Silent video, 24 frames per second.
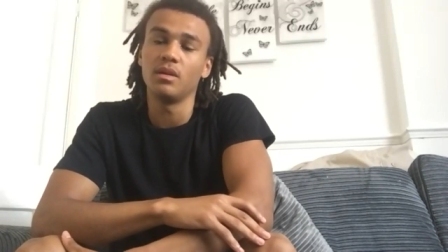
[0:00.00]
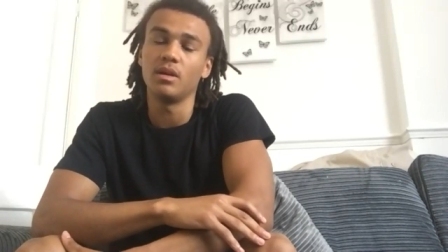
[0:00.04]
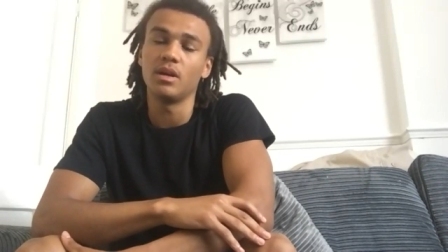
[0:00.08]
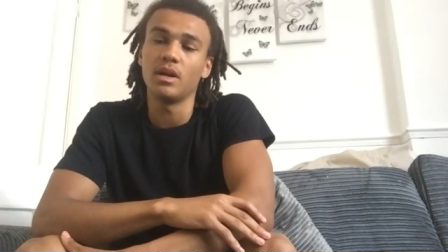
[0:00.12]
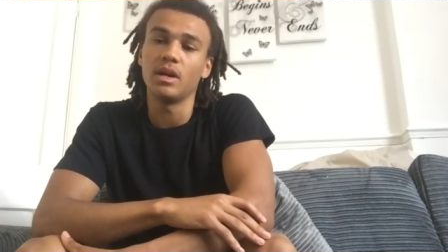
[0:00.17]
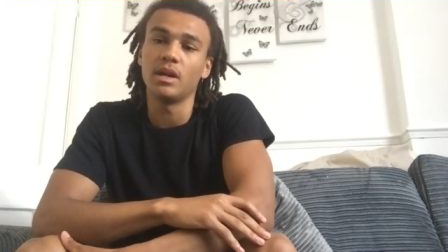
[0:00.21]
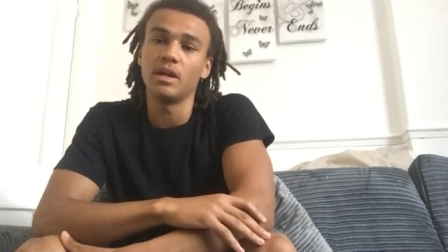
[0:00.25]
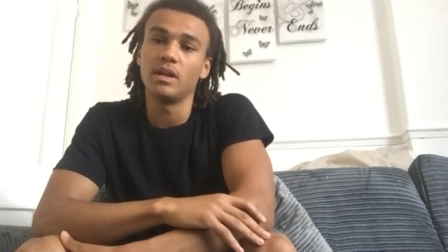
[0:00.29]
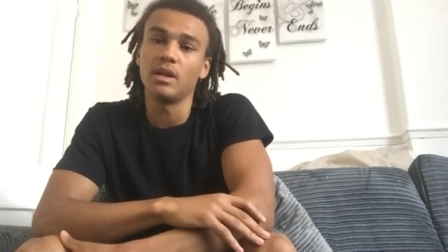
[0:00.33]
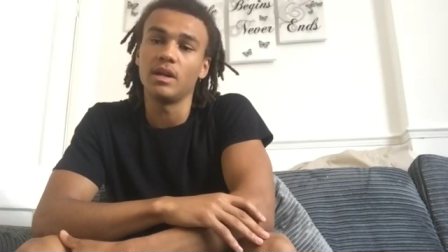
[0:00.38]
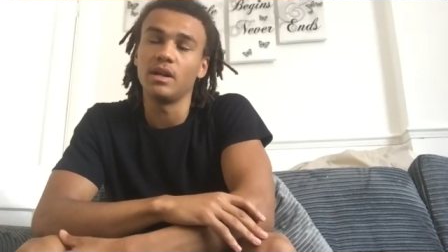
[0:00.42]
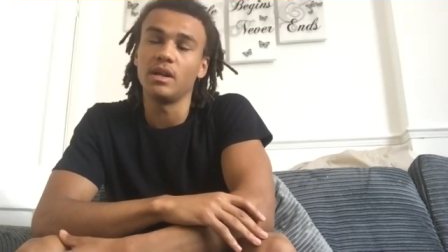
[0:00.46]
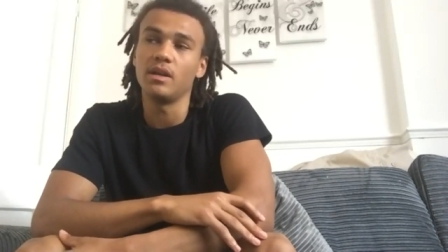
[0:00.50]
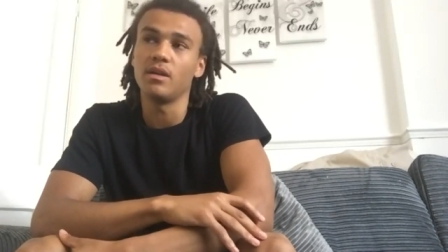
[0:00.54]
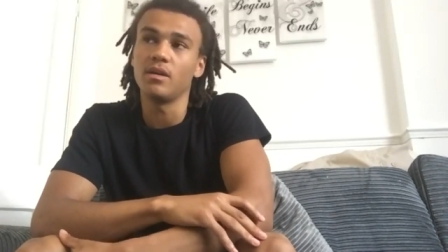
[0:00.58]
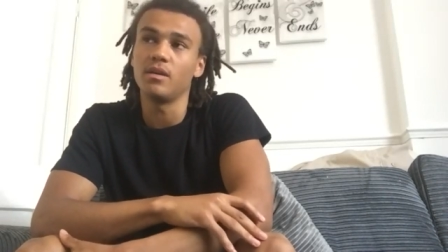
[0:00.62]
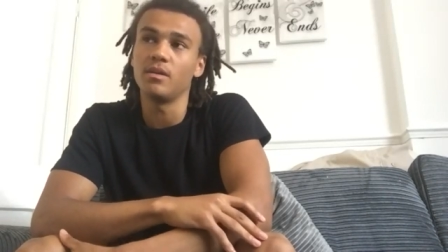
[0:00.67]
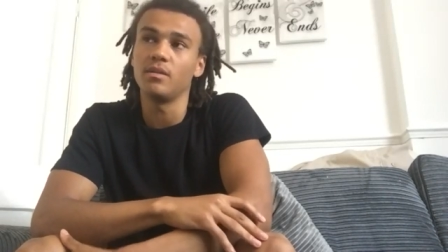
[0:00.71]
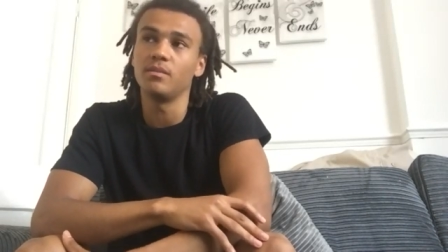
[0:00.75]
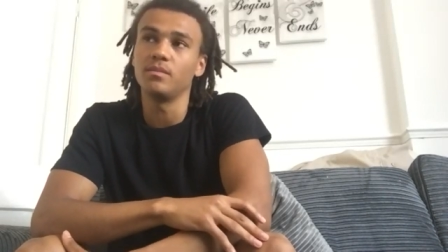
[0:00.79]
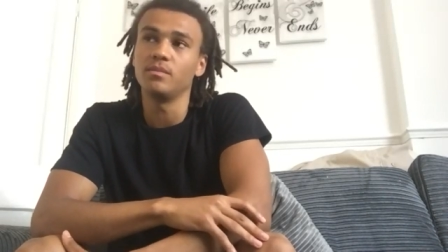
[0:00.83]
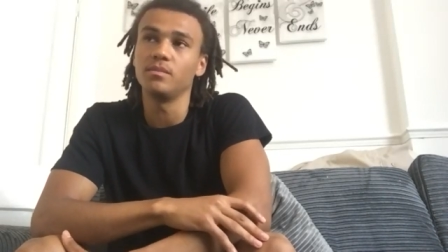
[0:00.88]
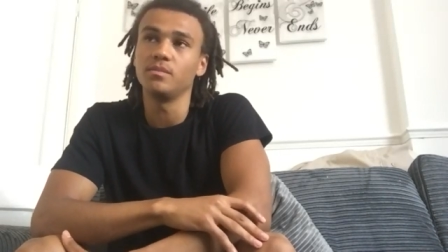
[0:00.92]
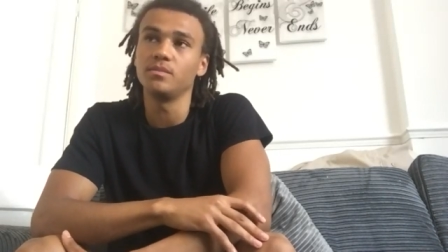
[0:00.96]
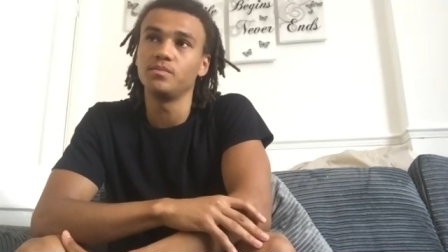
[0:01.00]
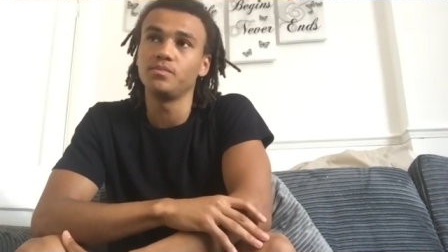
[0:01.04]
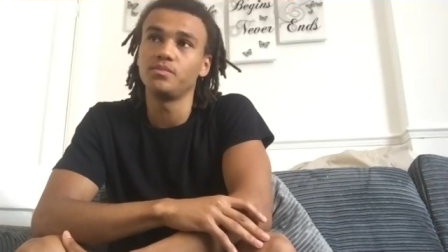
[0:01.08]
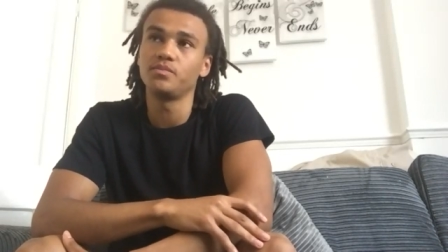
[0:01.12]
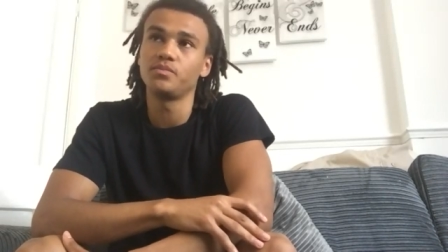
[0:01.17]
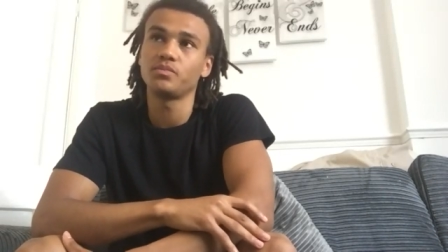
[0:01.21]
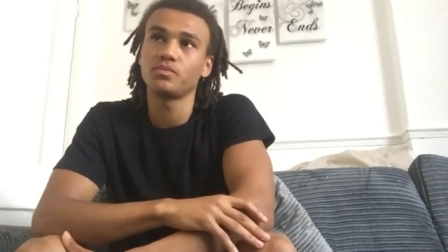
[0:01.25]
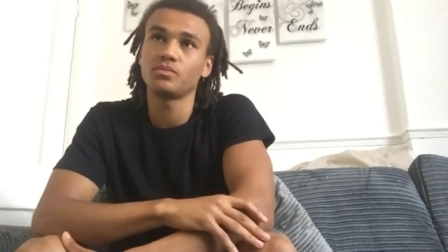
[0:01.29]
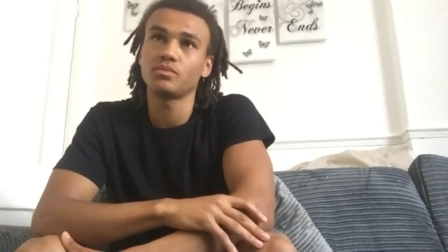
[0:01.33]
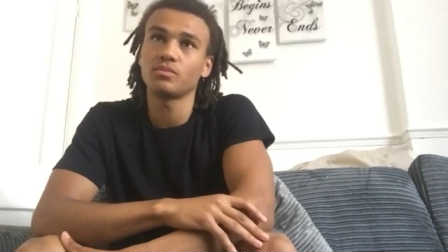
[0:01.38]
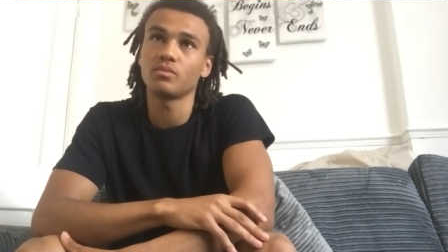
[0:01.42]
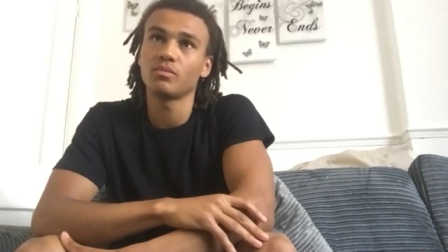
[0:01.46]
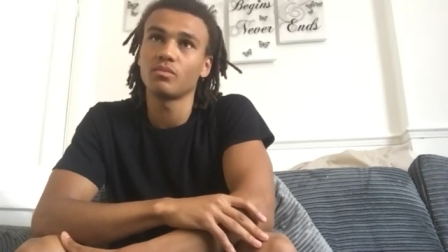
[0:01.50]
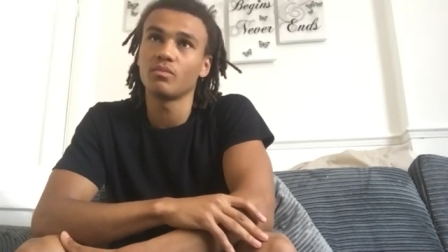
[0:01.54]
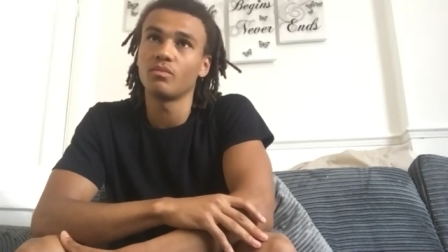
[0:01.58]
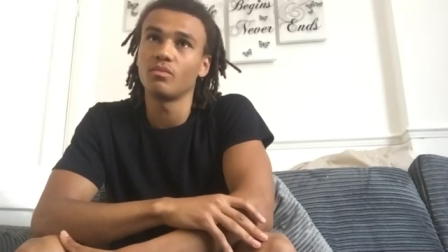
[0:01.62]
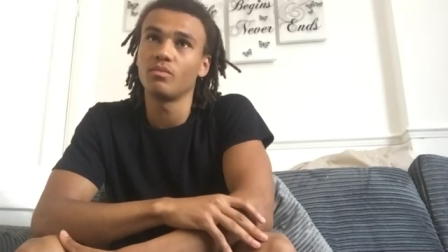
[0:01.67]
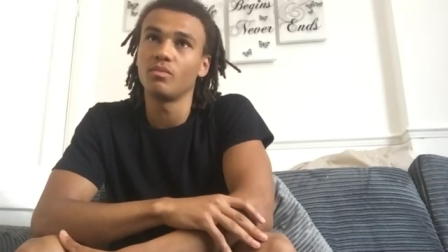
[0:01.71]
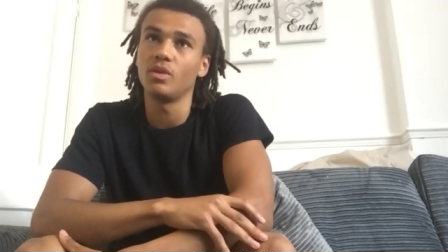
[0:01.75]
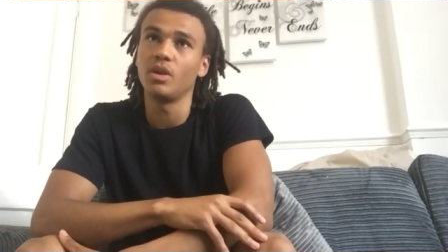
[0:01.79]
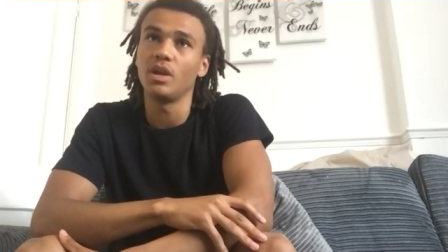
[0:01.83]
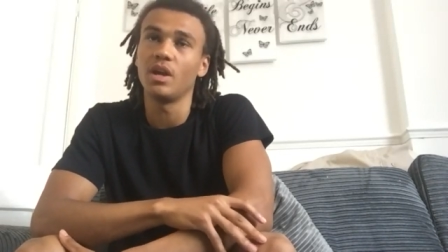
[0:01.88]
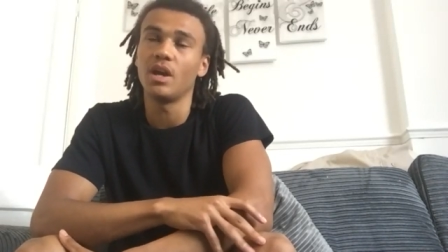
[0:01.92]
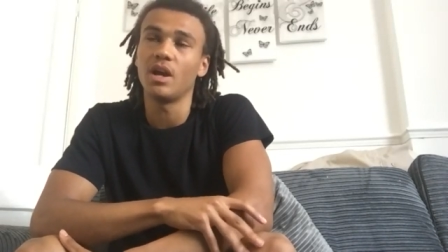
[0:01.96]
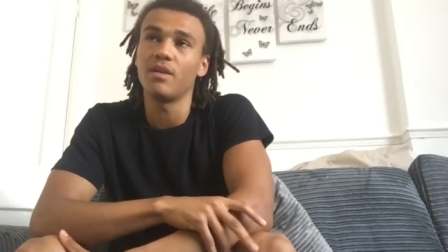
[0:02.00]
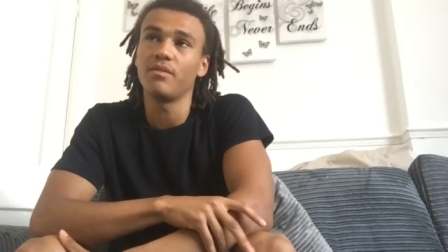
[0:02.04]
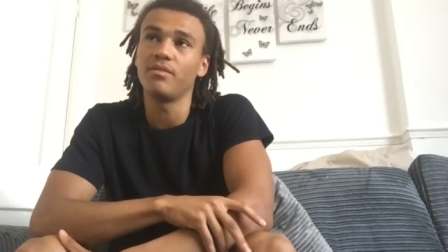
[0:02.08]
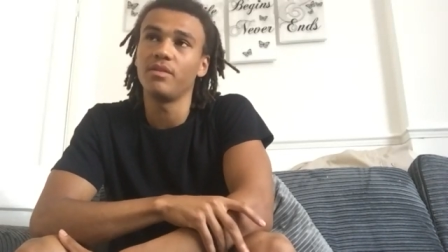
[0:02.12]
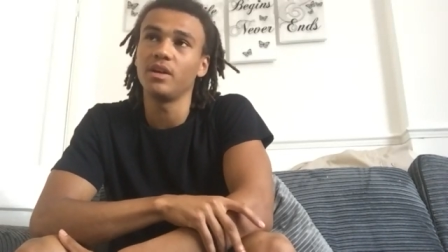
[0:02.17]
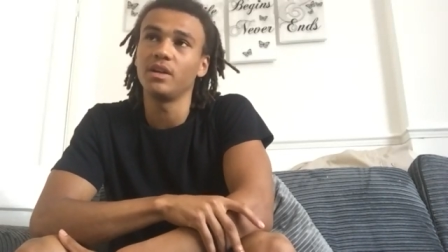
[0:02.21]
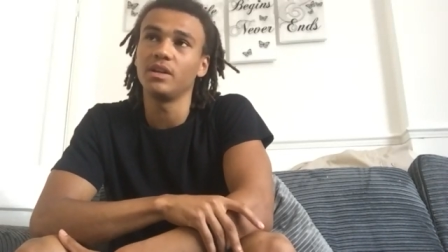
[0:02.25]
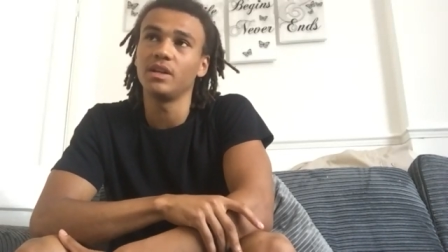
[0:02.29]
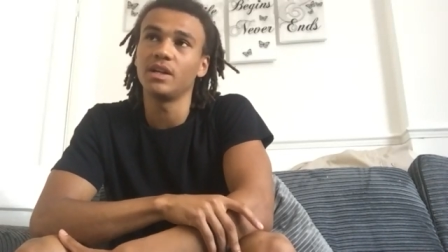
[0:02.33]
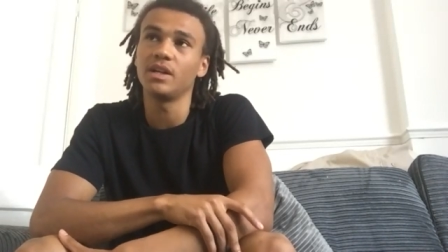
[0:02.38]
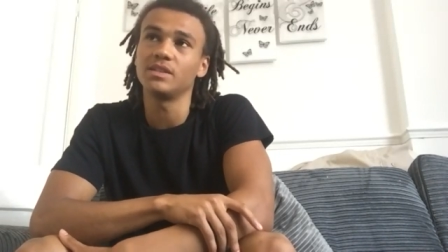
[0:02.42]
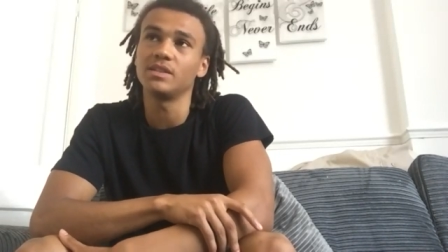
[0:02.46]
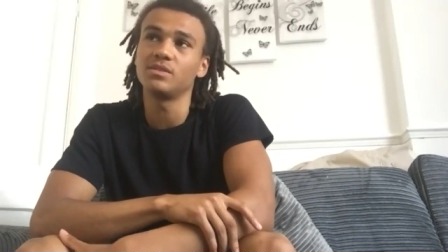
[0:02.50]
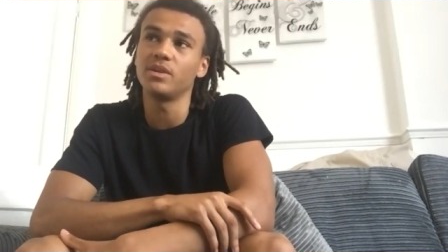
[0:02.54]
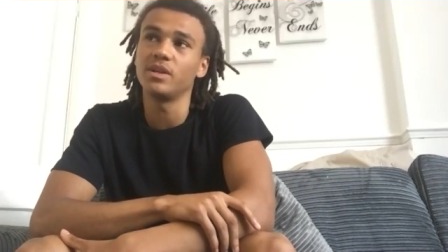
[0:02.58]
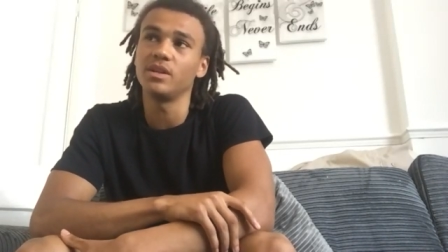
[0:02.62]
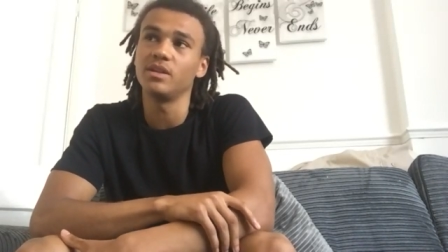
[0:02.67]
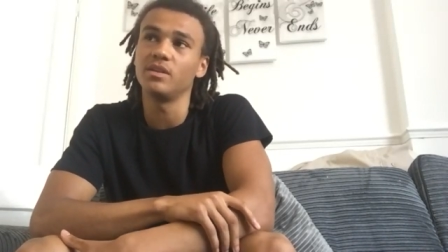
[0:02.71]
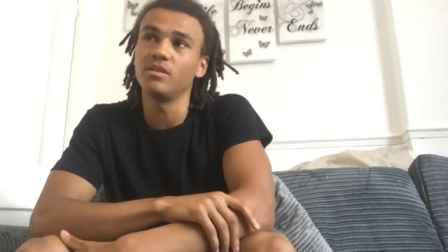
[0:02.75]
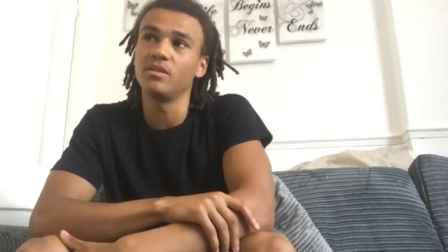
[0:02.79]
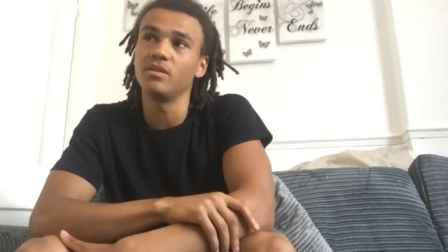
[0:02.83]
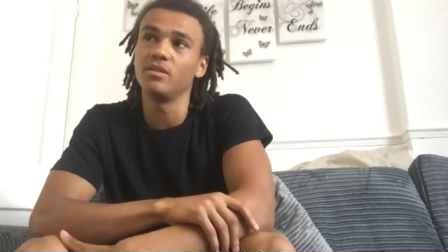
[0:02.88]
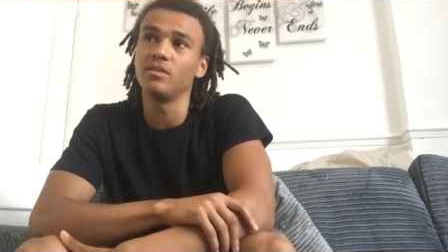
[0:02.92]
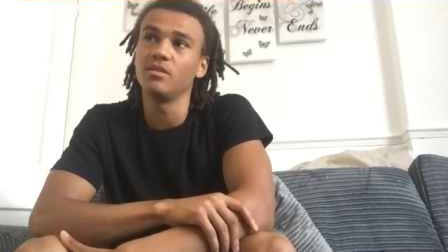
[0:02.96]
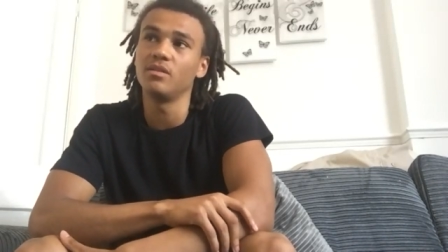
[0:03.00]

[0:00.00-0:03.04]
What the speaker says: And then, yeah, I think that's when